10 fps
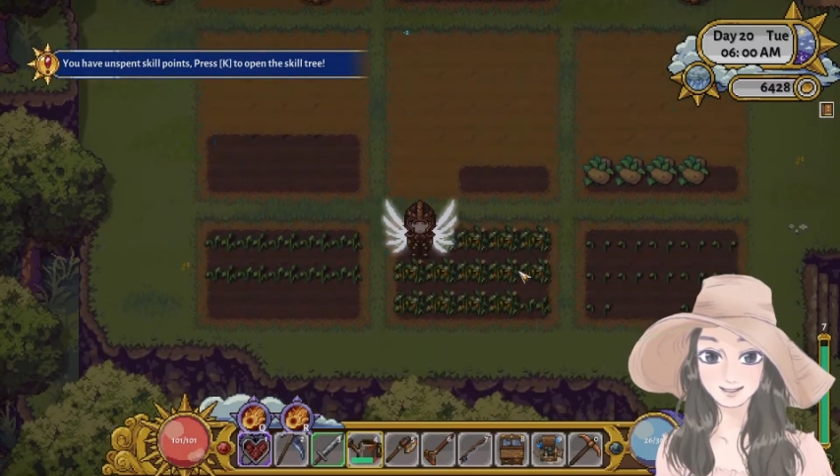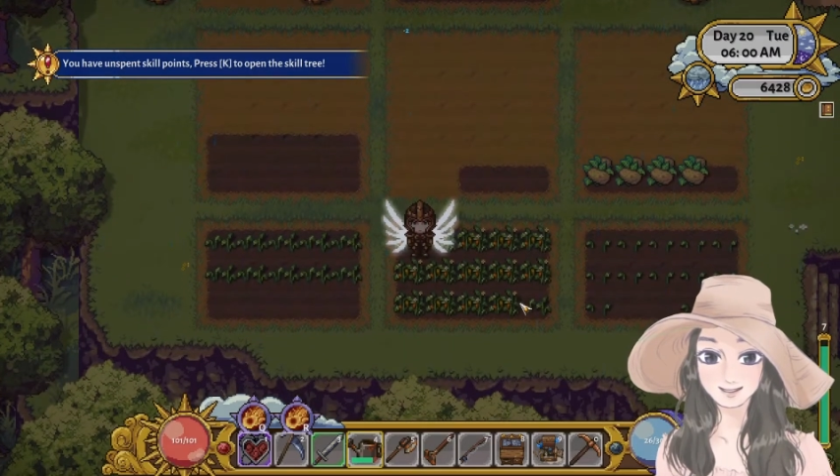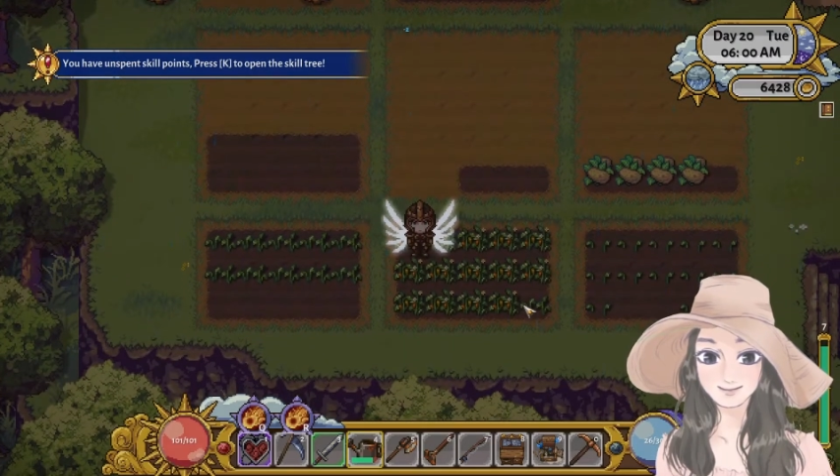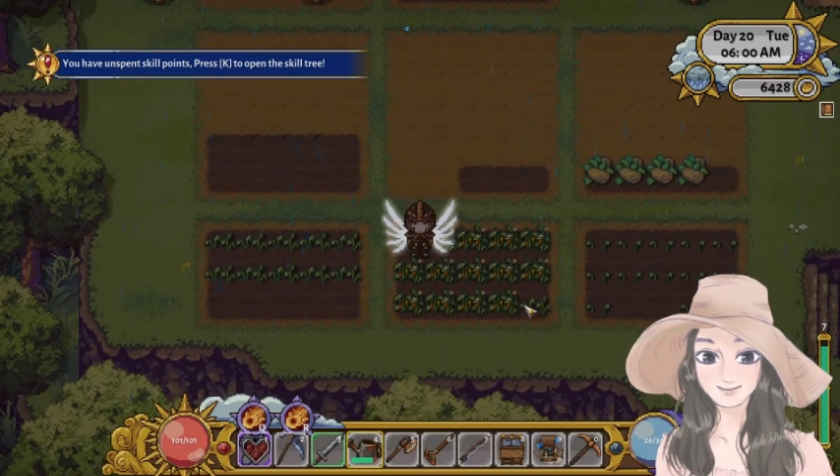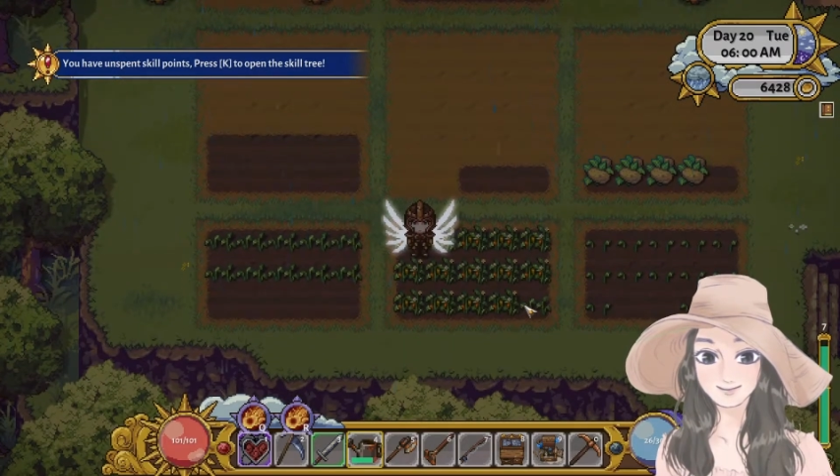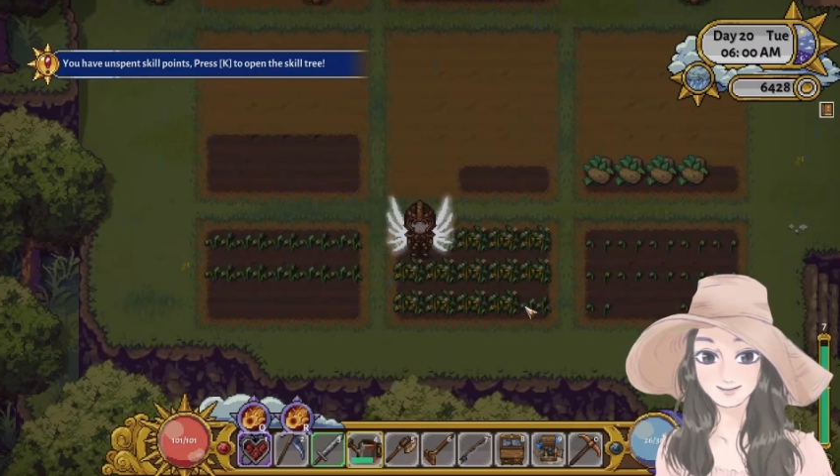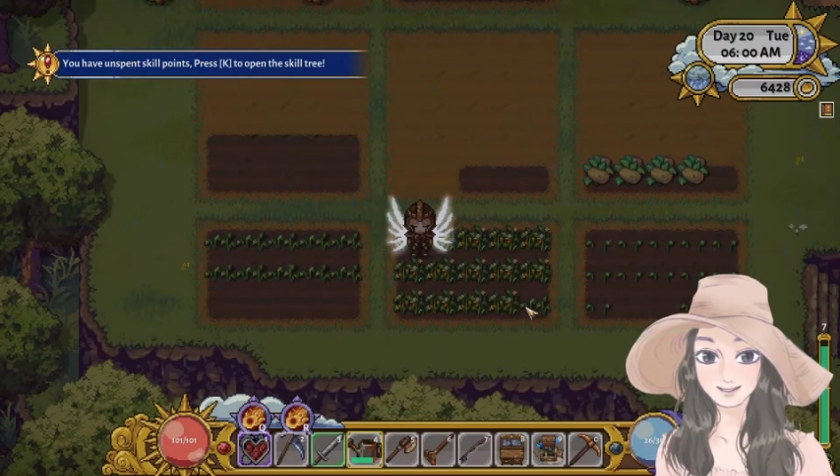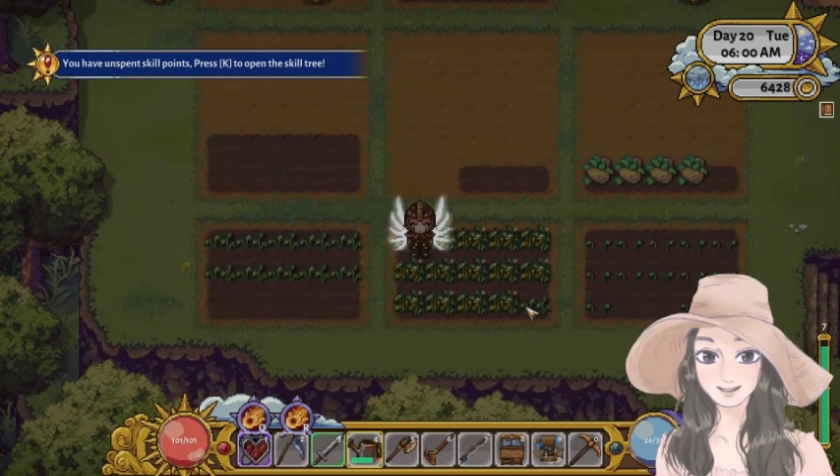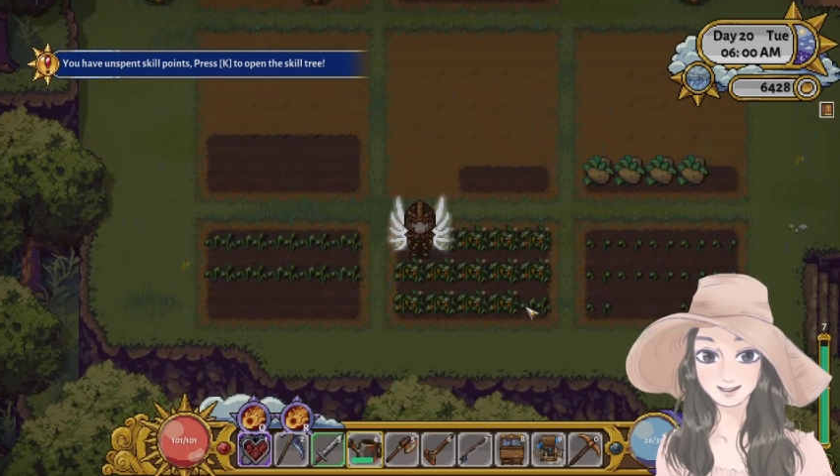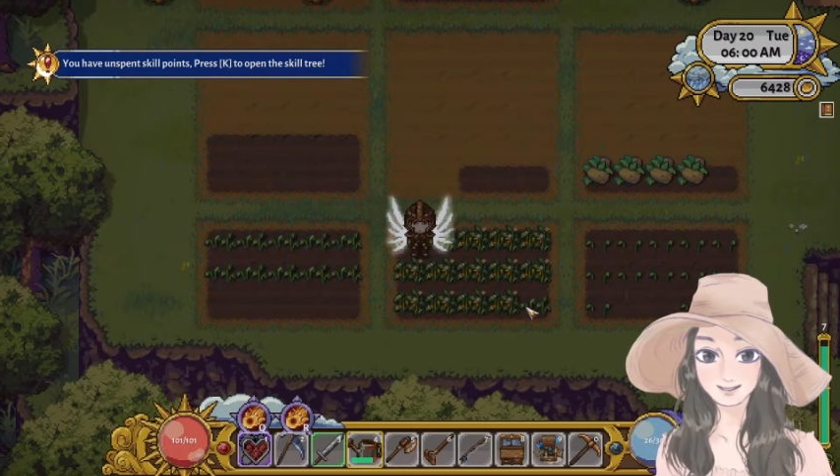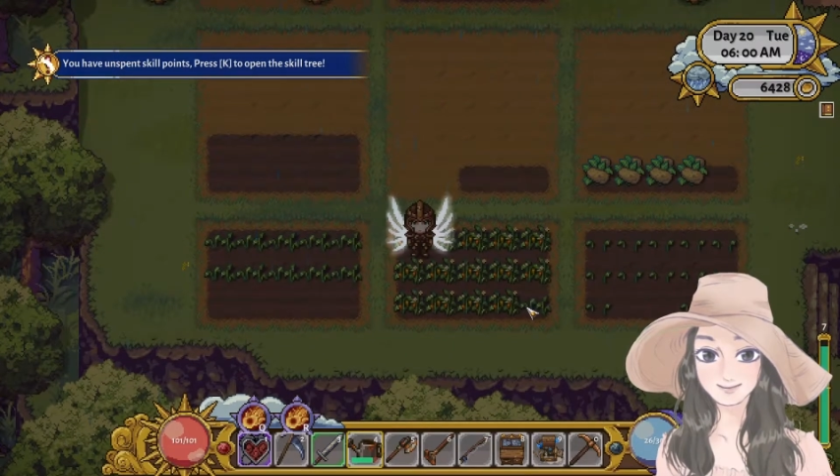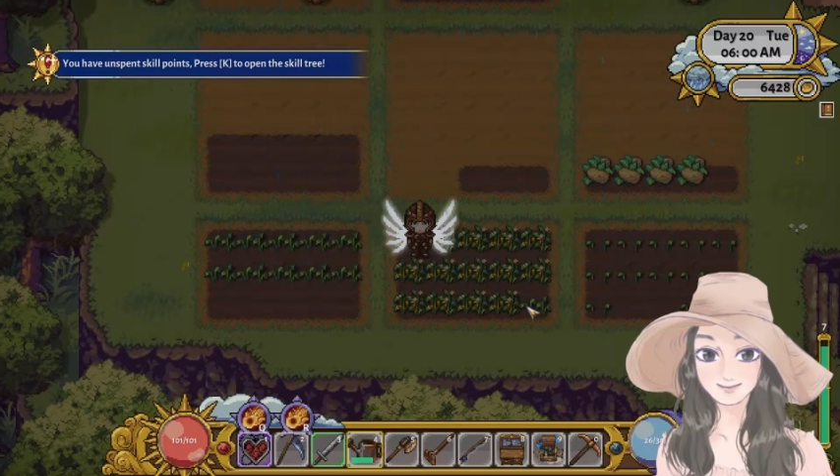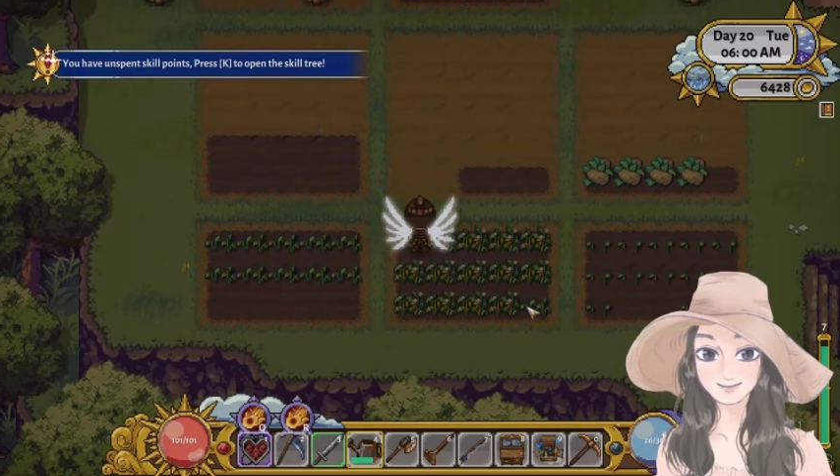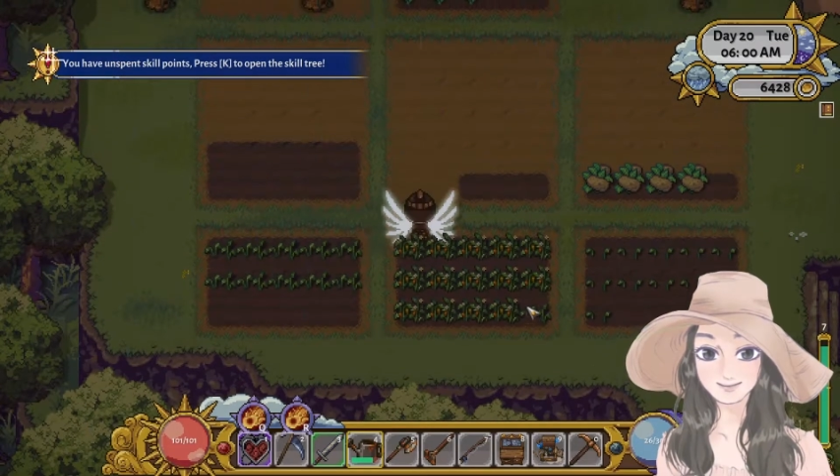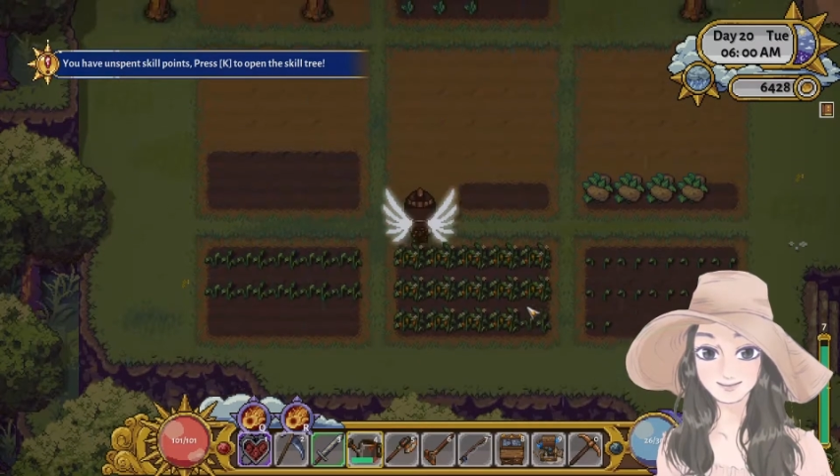this is my first time